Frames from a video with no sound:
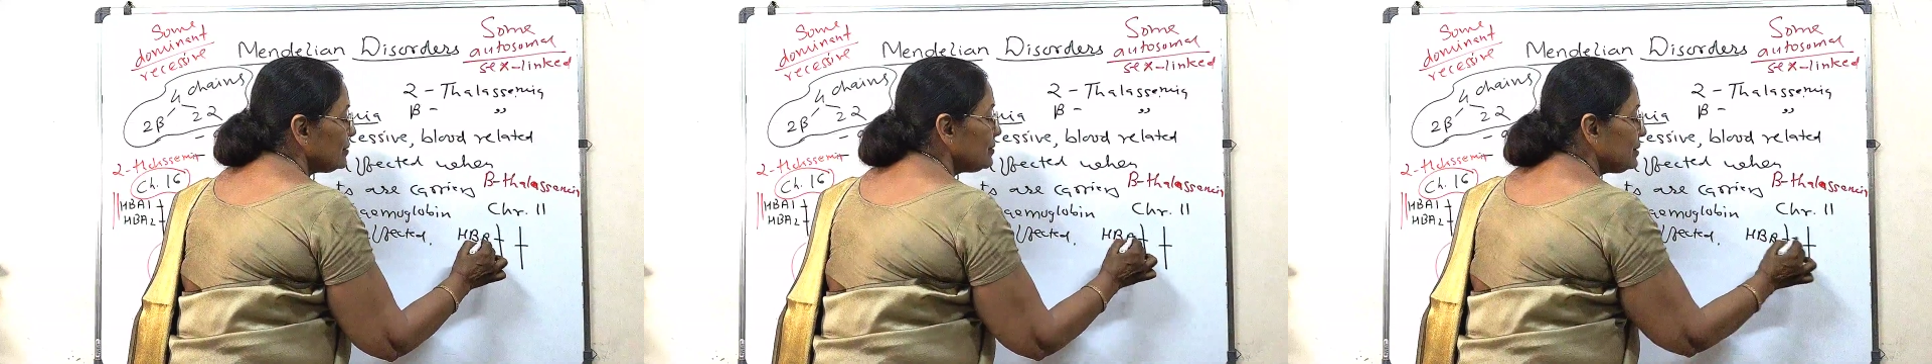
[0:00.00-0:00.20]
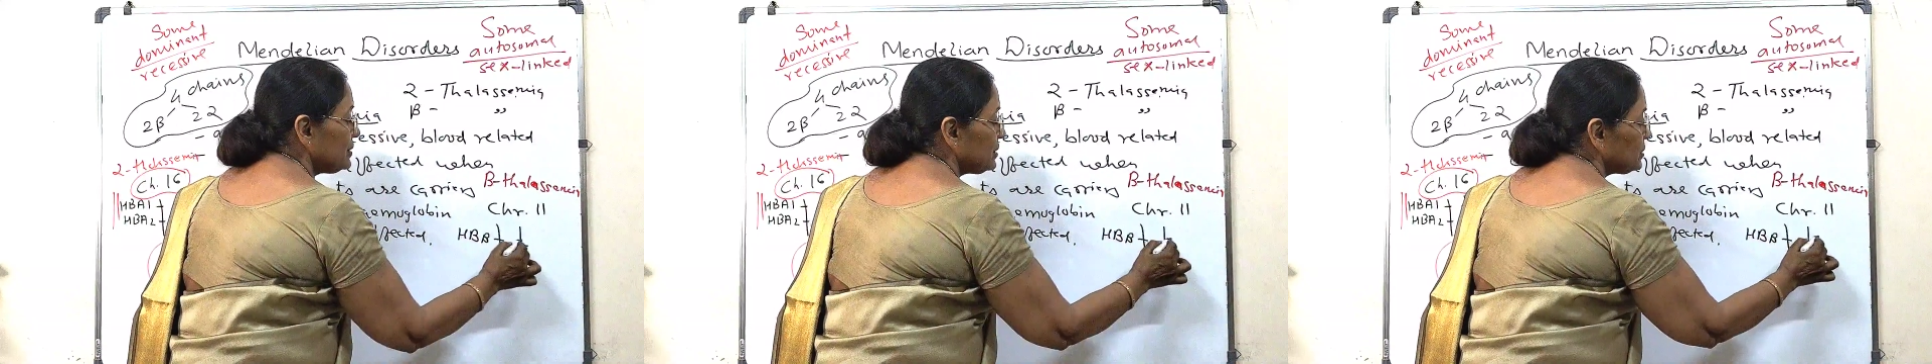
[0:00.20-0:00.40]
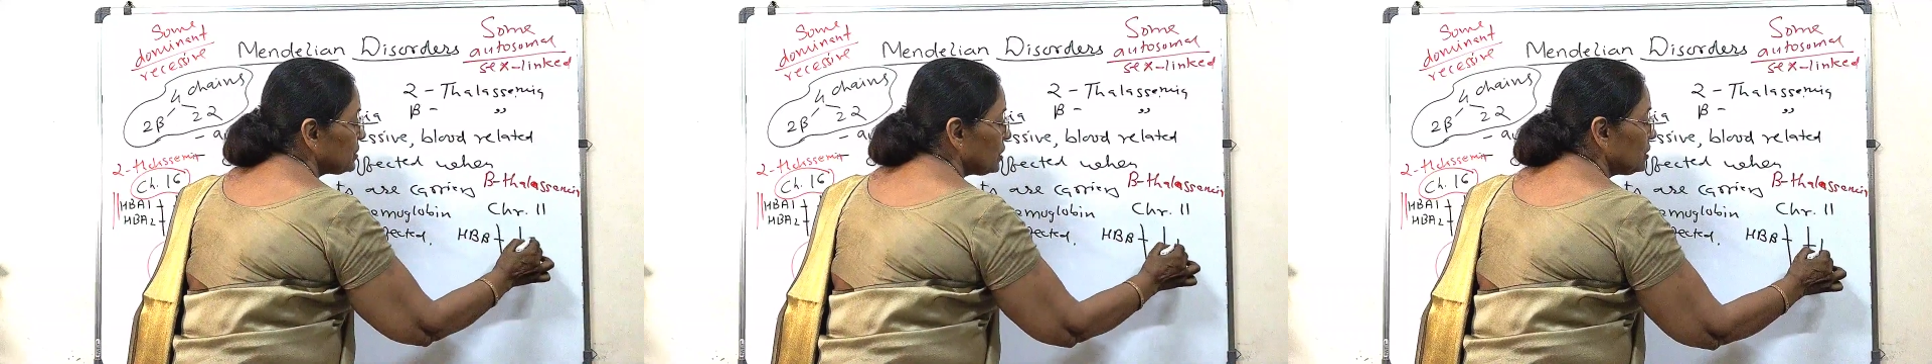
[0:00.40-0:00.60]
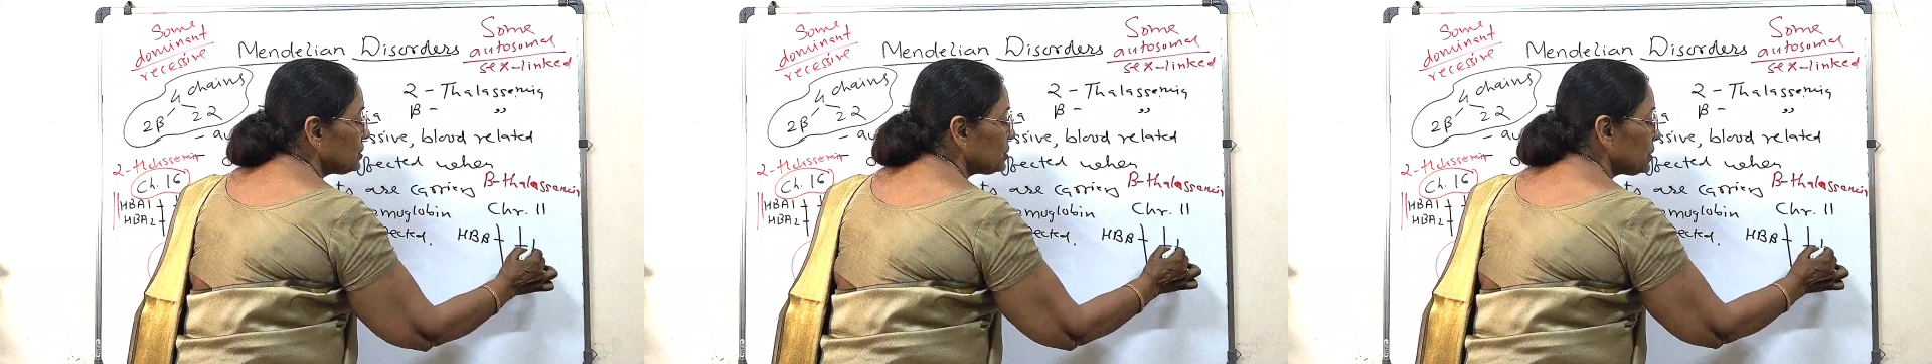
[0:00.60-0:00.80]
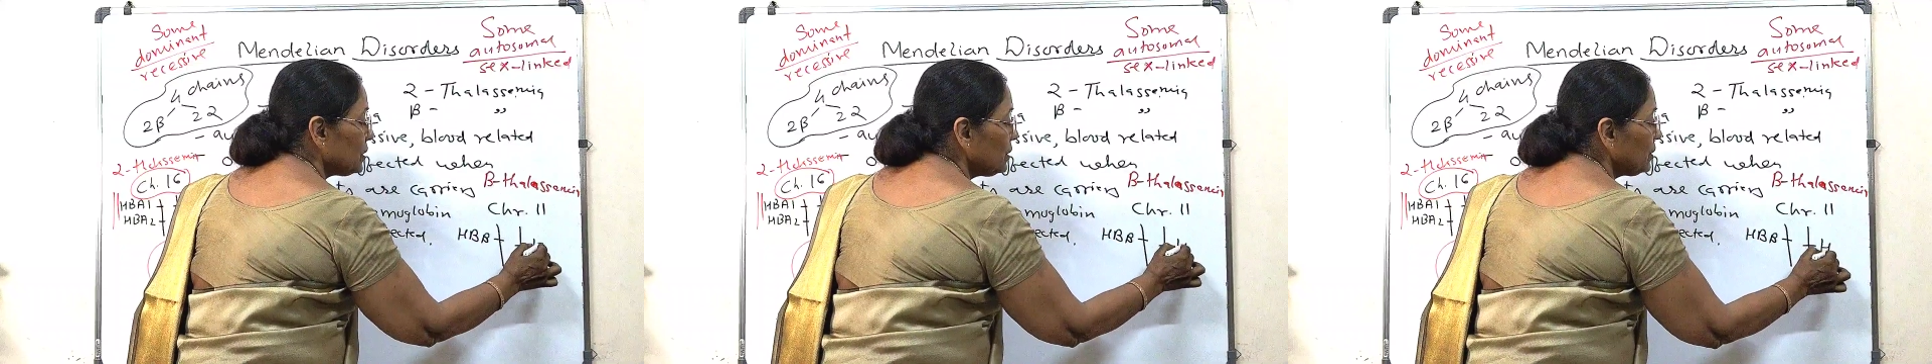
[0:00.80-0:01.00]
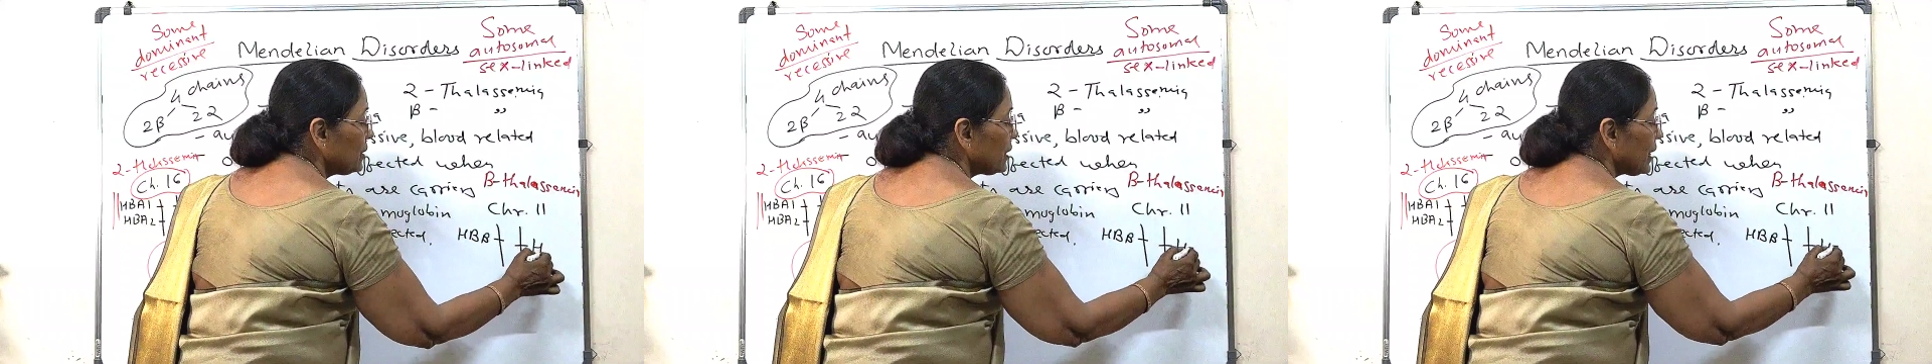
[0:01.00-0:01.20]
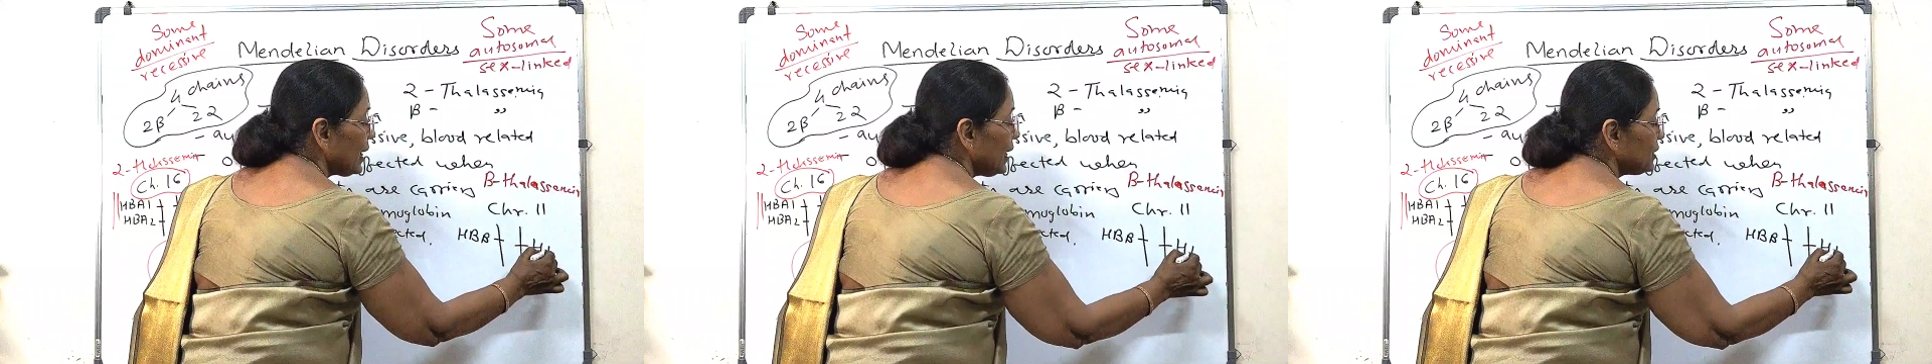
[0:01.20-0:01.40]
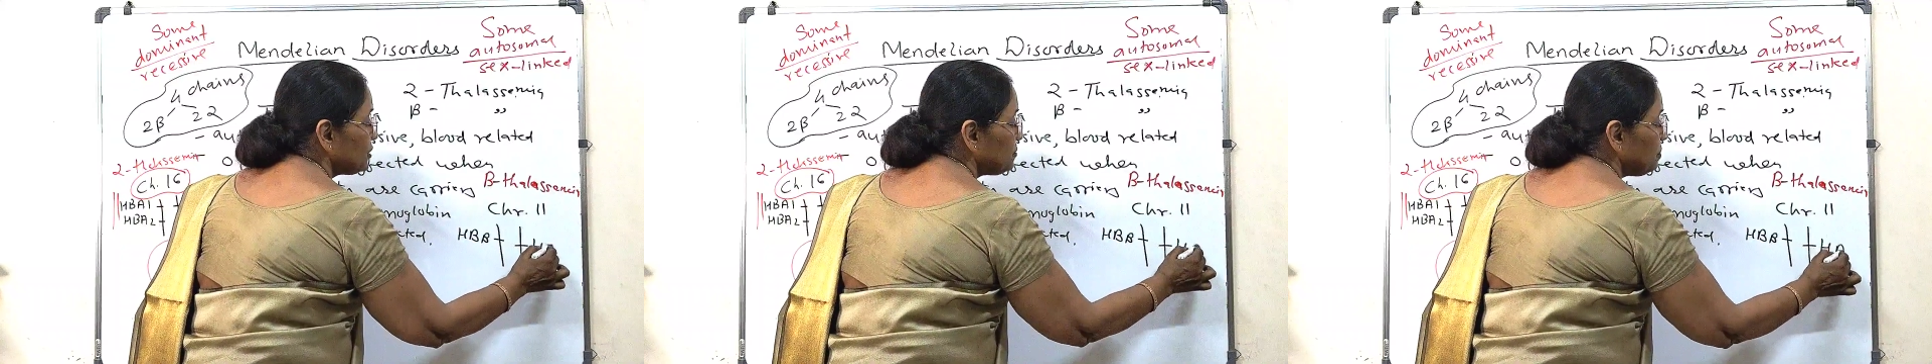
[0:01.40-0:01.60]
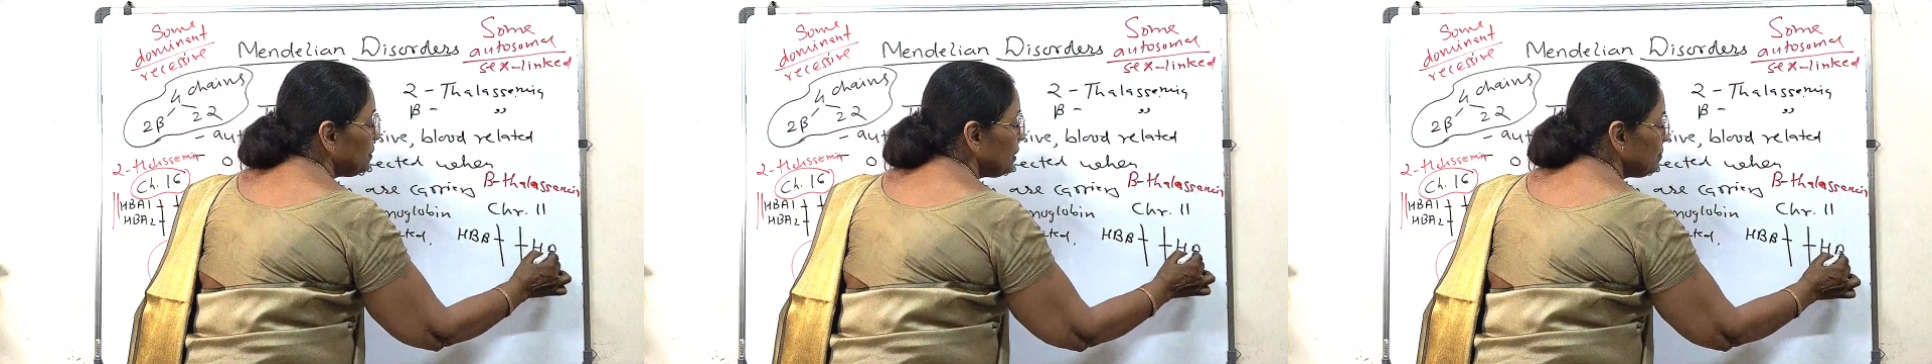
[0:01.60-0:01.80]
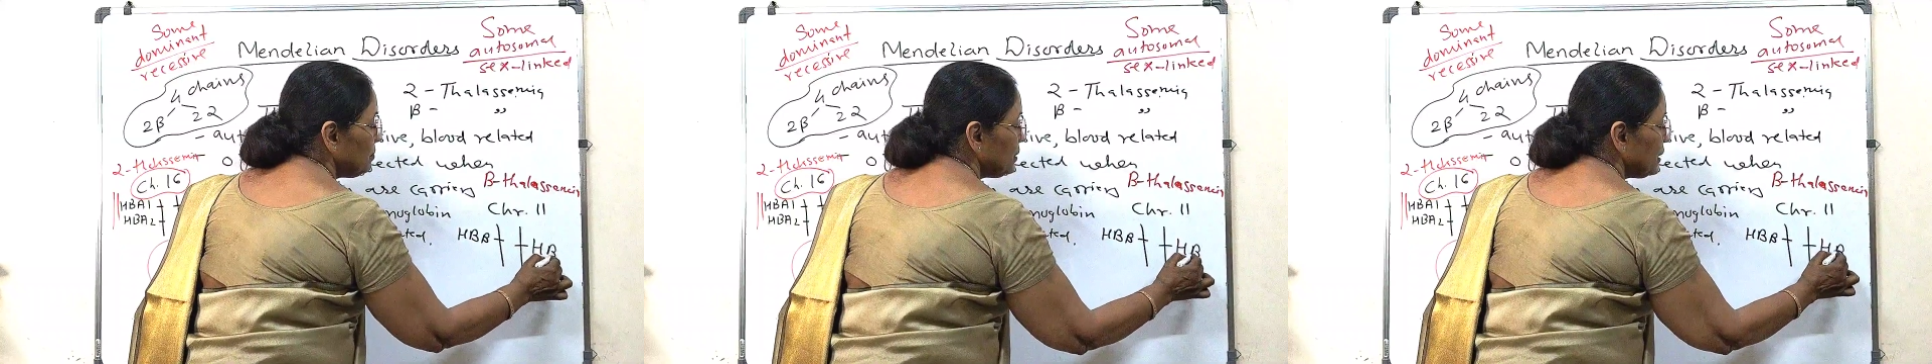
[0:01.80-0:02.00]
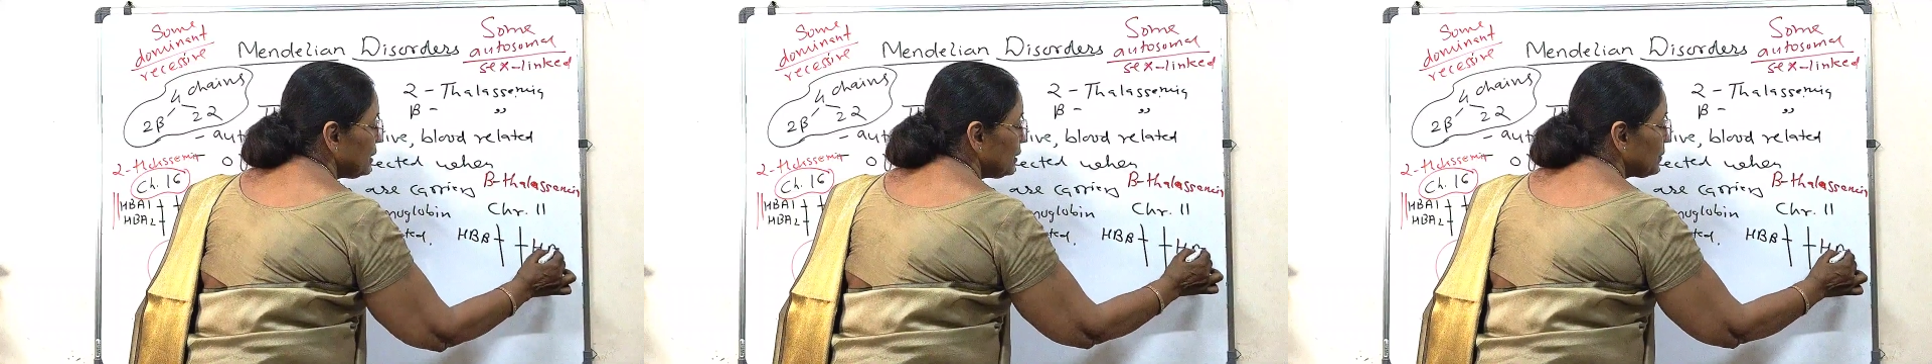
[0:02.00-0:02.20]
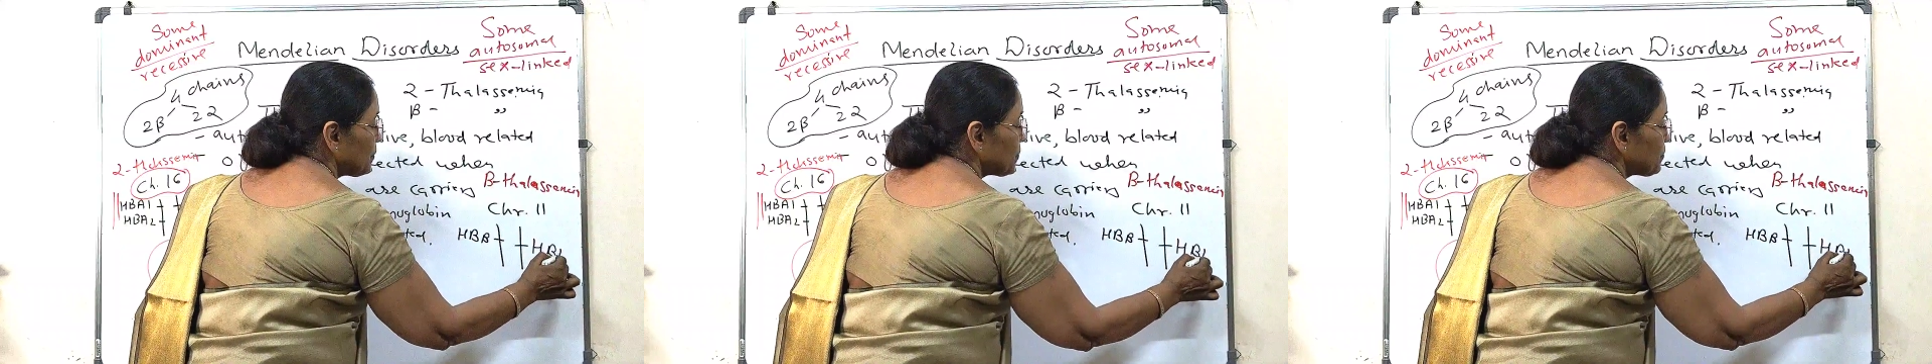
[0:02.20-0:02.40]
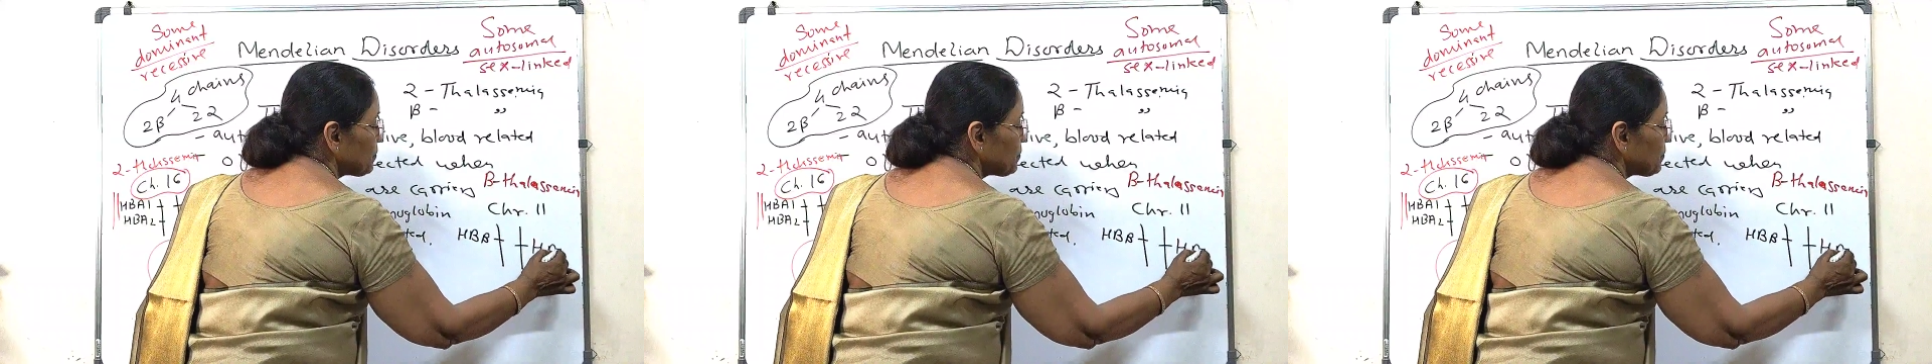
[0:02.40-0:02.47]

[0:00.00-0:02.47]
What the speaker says: This is also HBB.